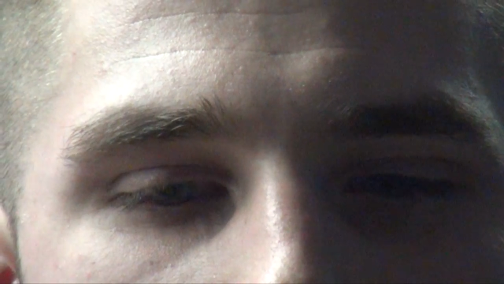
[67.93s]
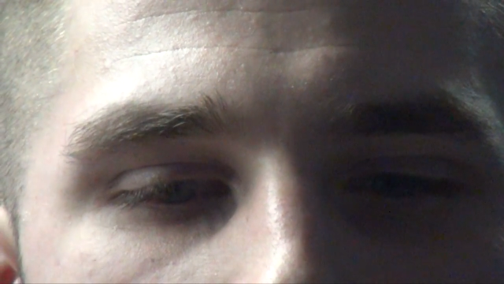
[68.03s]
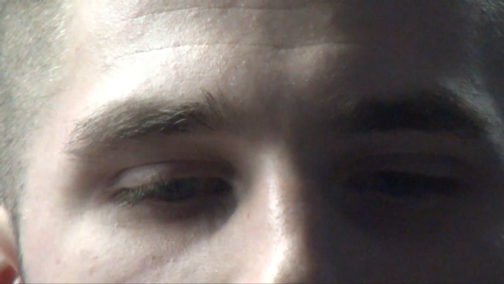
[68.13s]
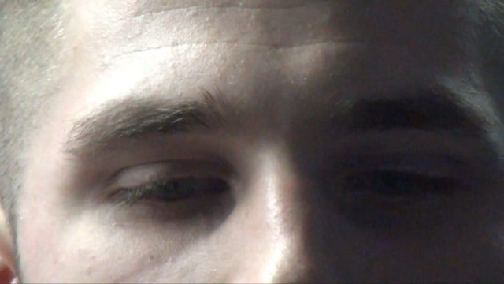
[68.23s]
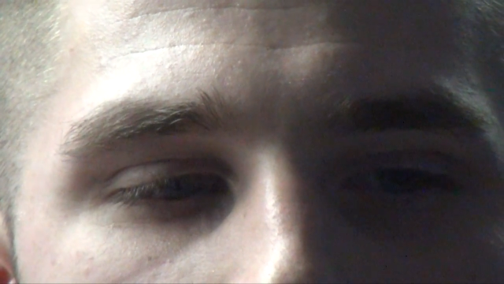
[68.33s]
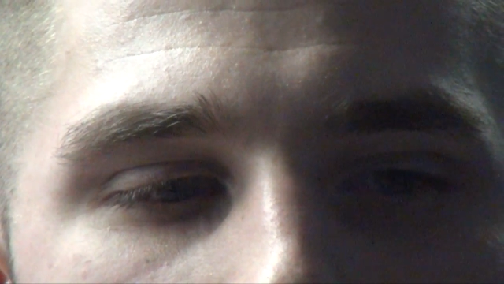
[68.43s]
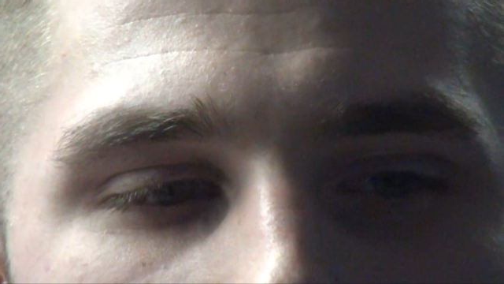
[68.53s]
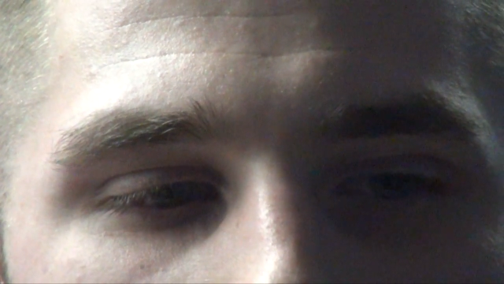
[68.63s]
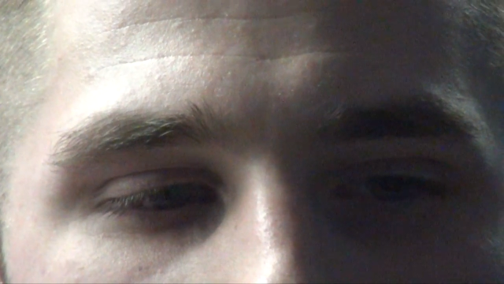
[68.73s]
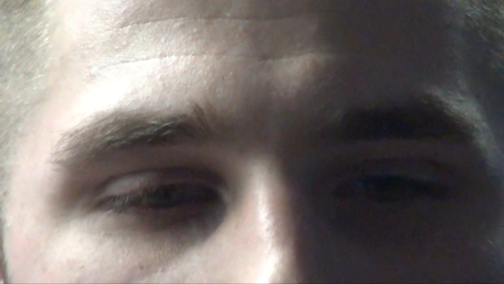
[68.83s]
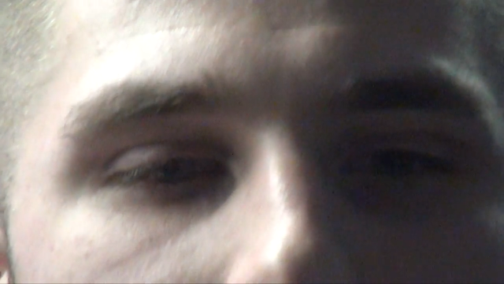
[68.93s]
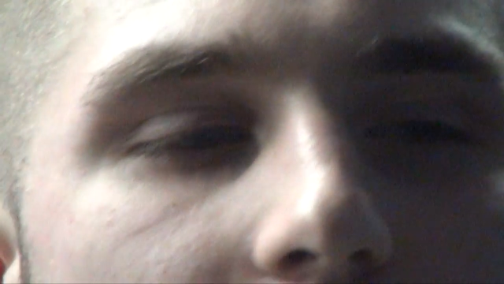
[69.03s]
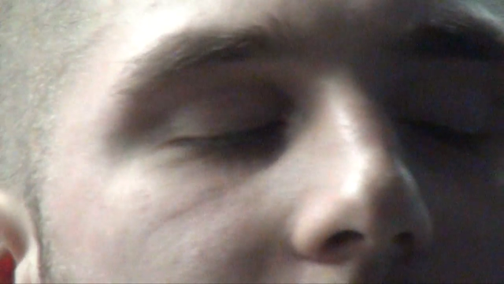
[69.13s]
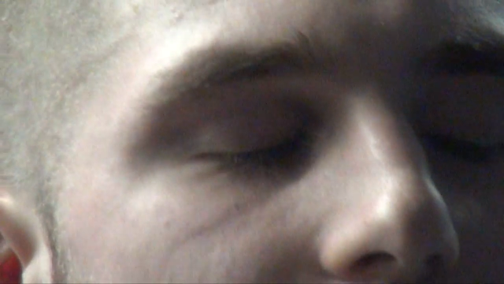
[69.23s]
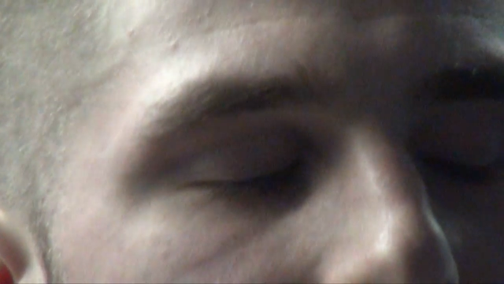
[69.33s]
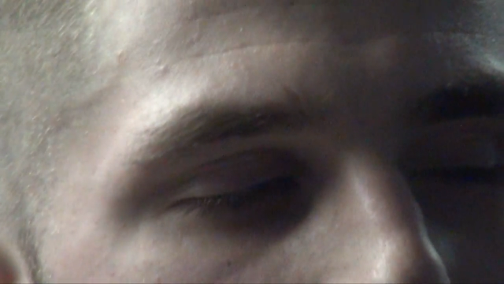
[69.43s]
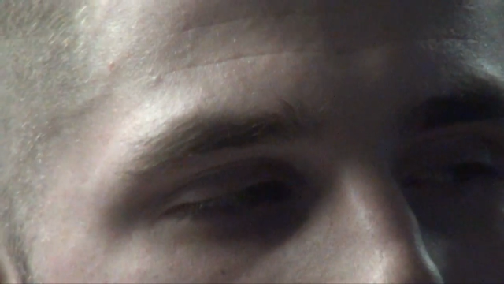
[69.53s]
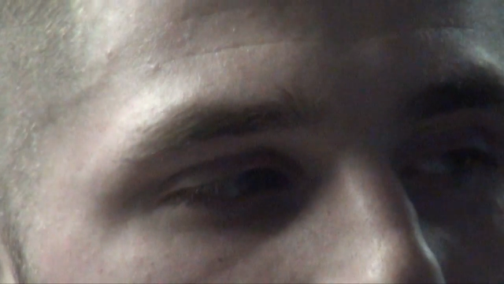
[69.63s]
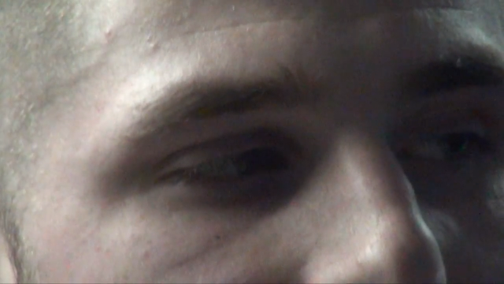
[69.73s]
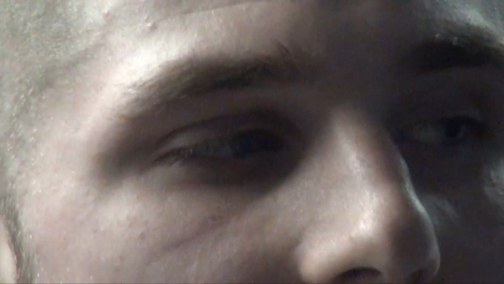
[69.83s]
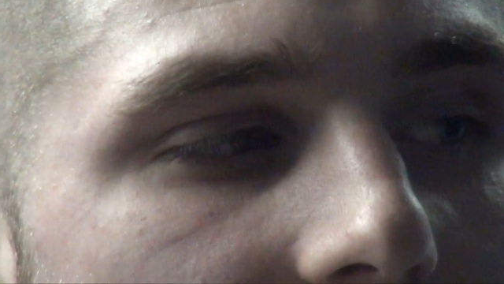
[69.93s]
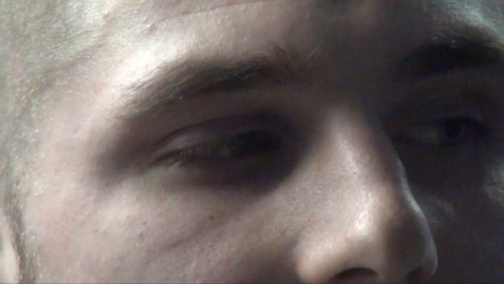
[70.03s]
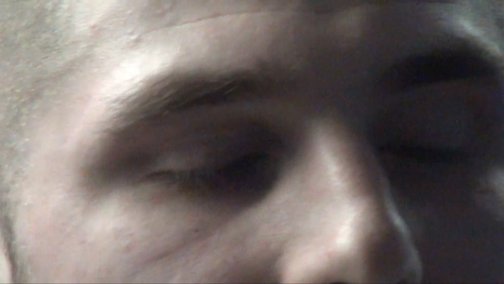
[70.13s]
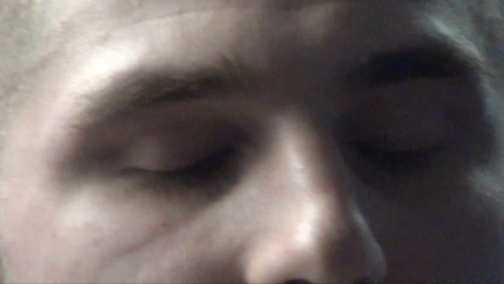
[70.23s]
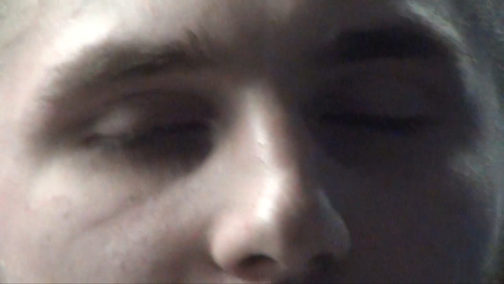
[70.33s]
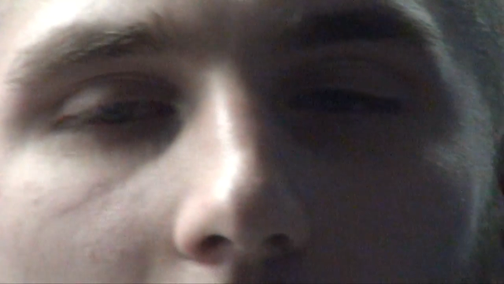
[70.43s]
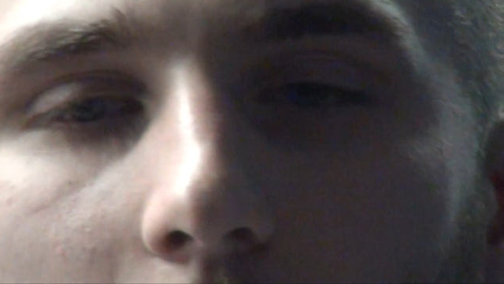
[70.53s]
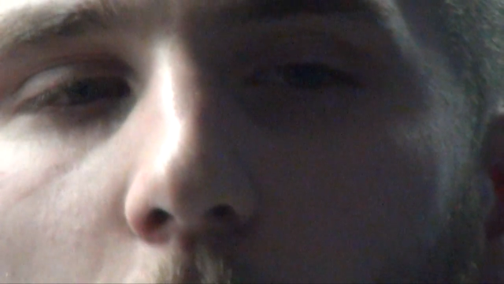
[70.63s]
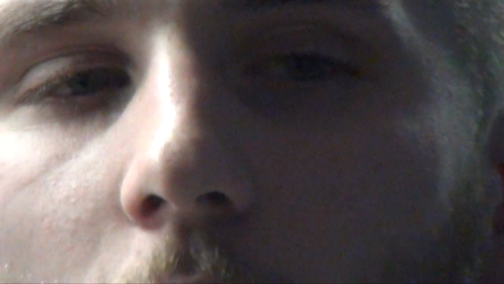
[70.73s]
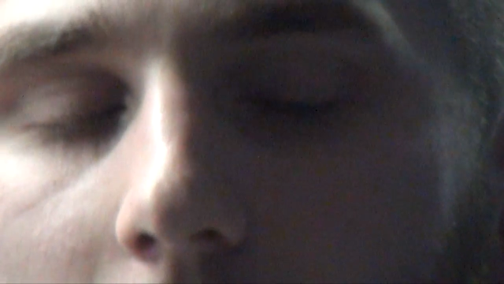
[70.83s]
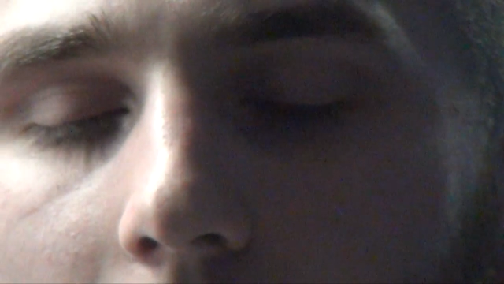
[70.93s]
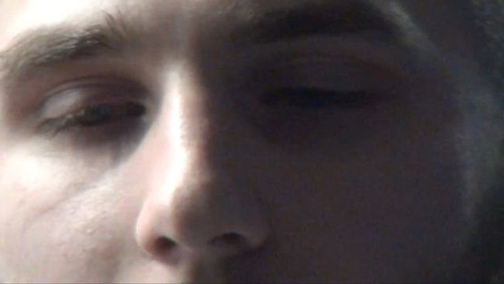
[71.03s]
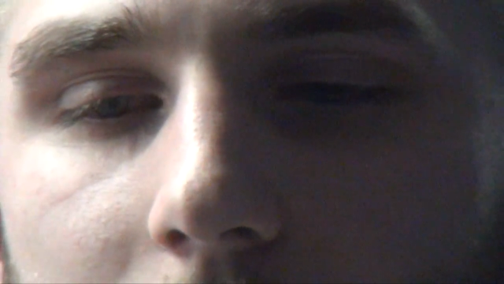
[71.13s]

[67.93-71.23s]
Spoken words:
Nobody's mouth can be seen.